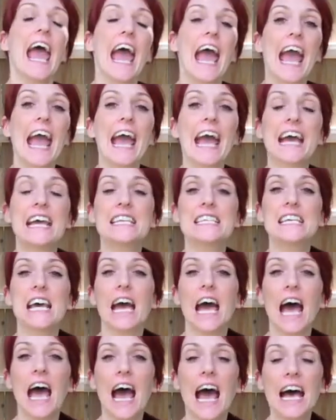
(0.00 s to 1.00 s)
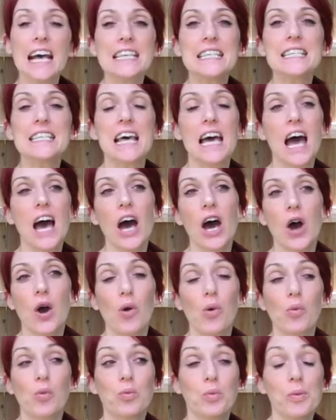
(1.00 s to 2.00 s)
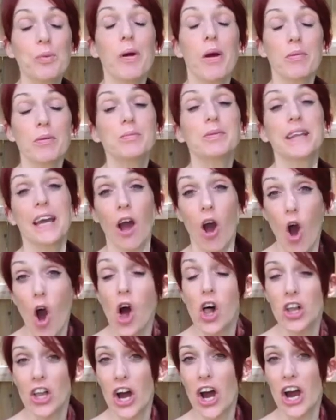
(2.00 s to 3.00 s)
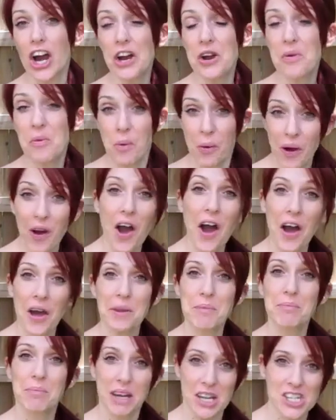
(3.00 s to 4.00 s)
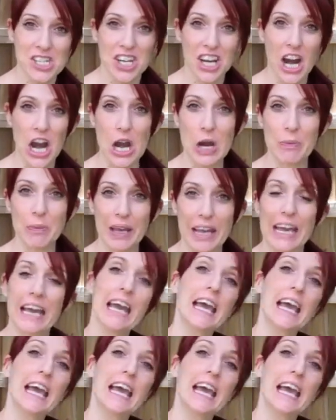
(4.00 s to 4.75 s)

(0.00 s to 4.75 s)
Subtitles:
and as probably all are, we're on a budget, aren't we?